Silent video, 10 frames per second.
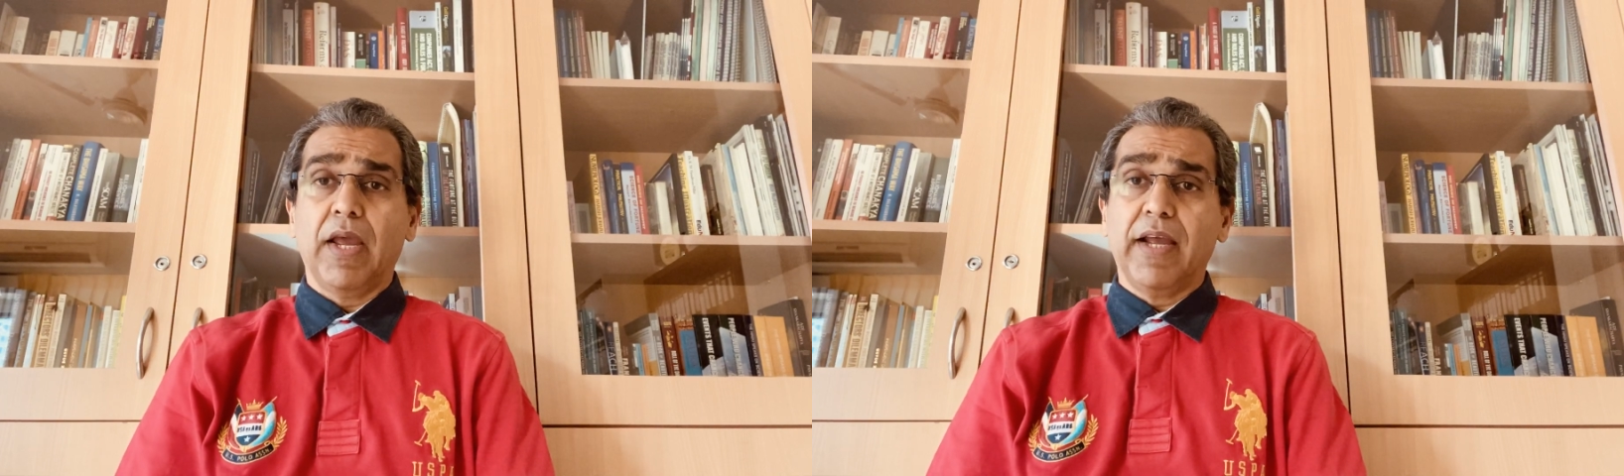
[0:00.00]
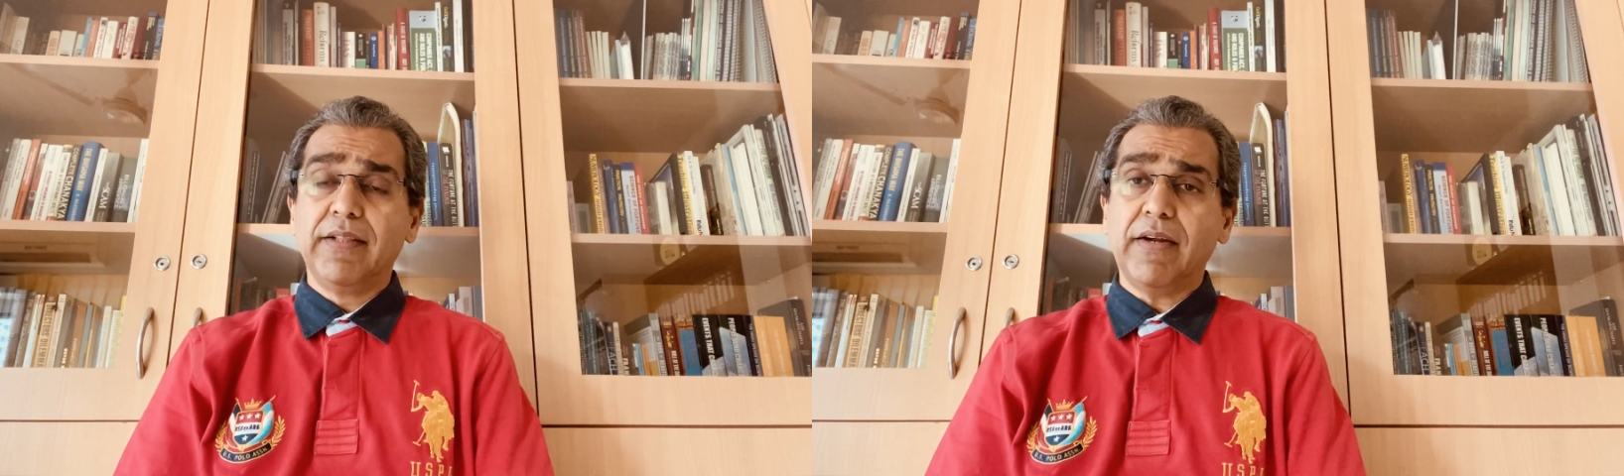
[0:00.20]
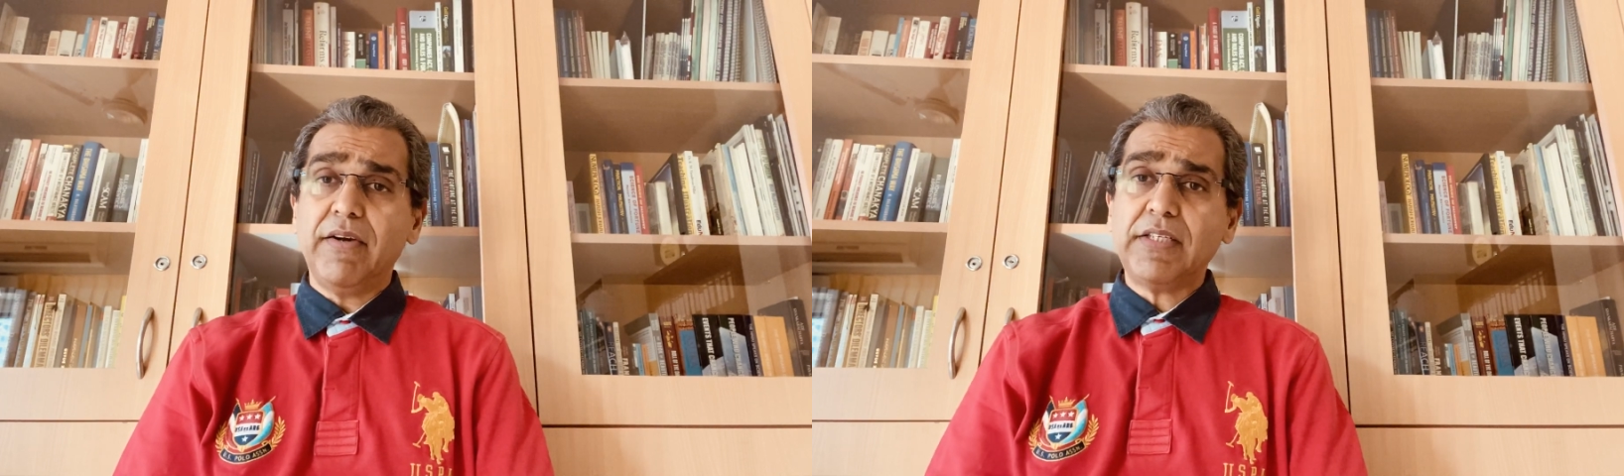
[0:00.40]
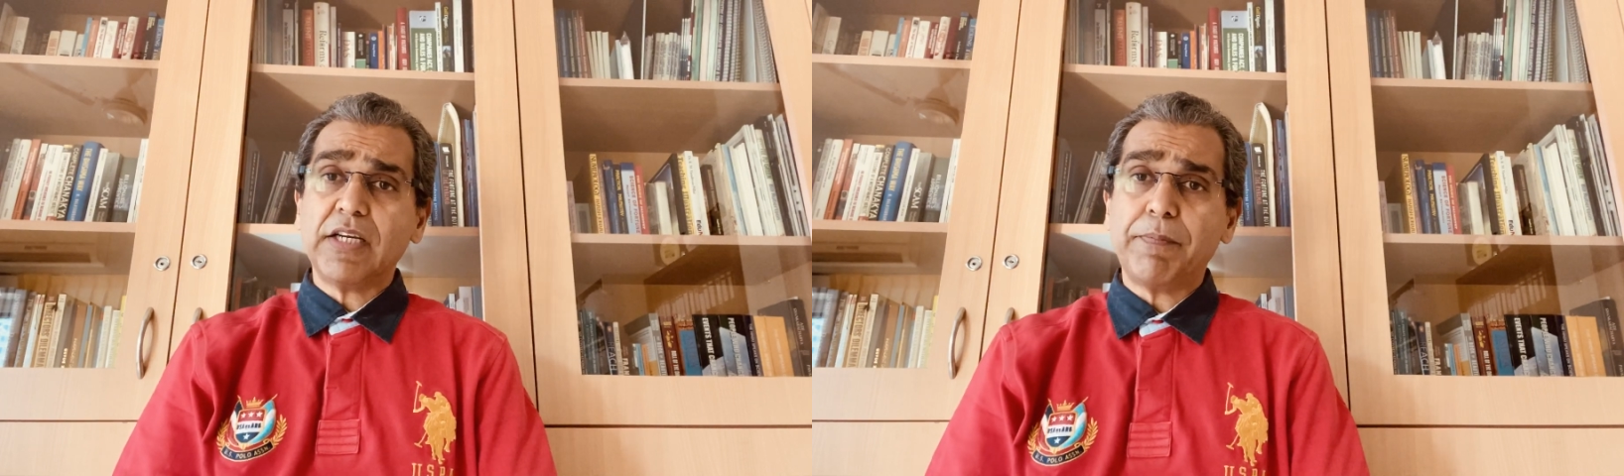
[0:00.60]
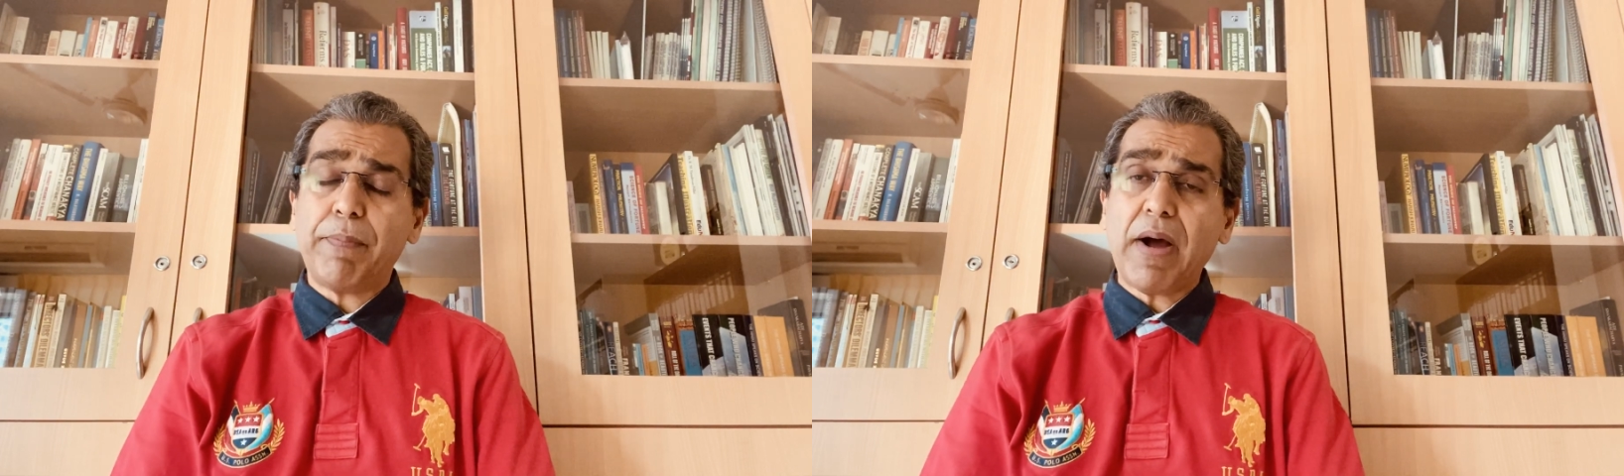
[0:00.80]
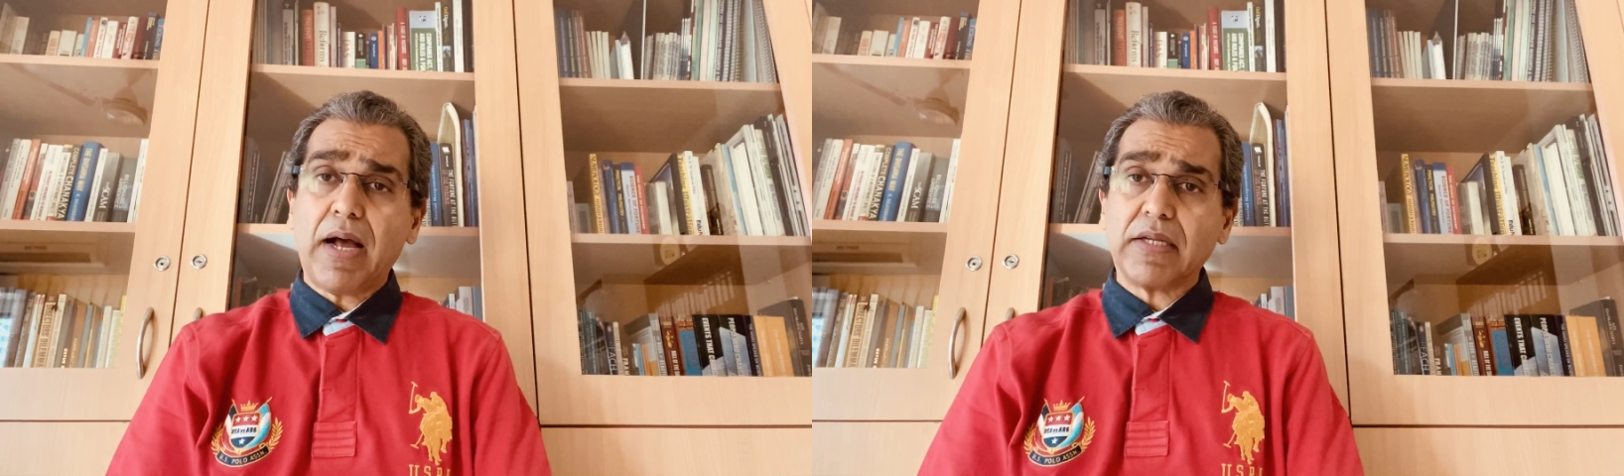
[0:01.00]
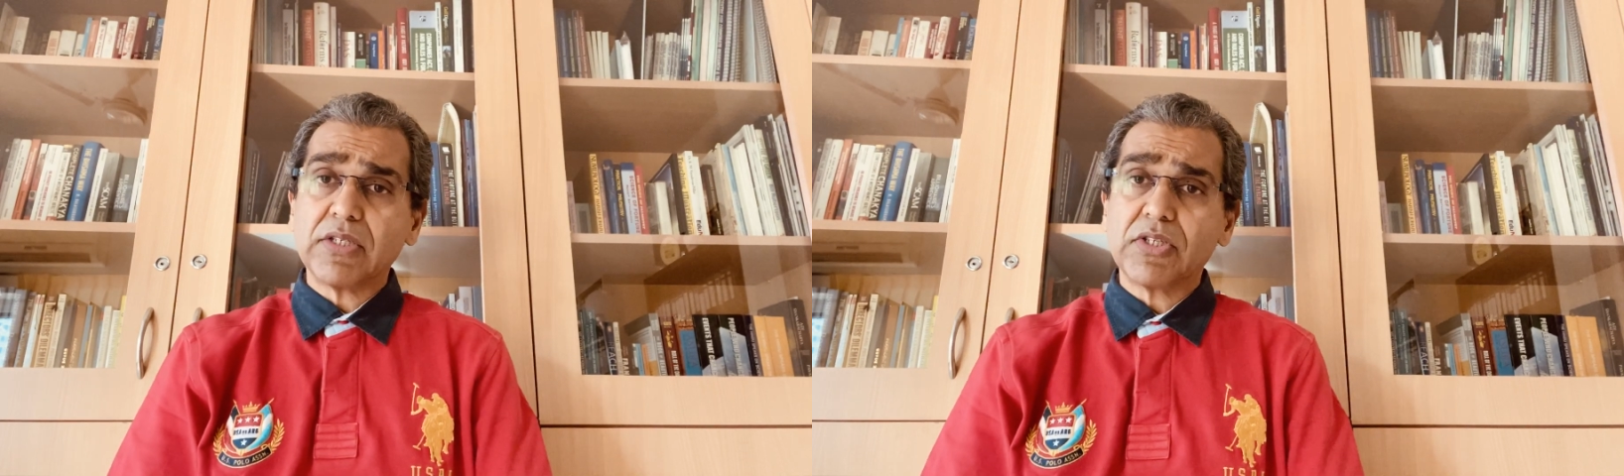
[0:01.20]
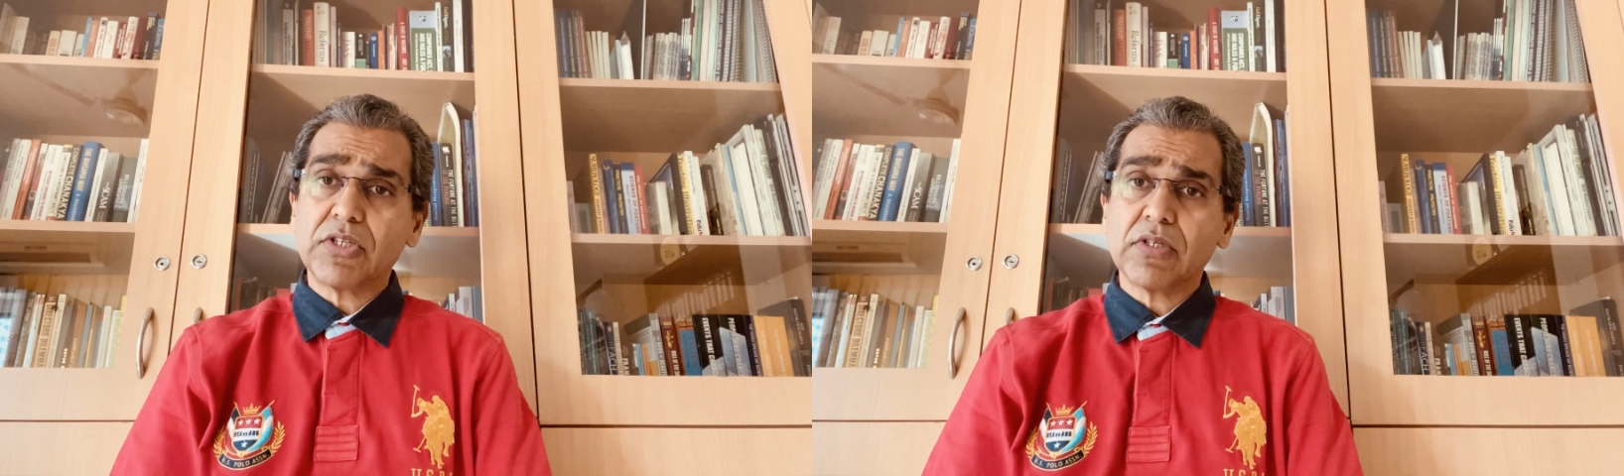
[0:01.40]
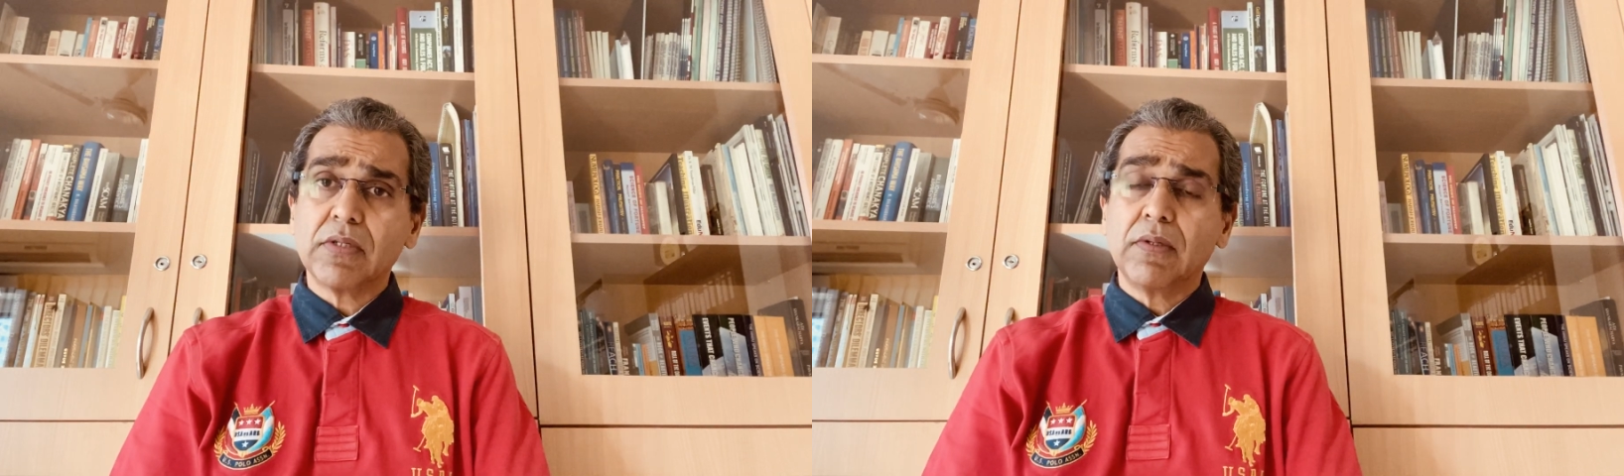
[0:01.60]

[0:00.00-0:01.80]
In the recent past,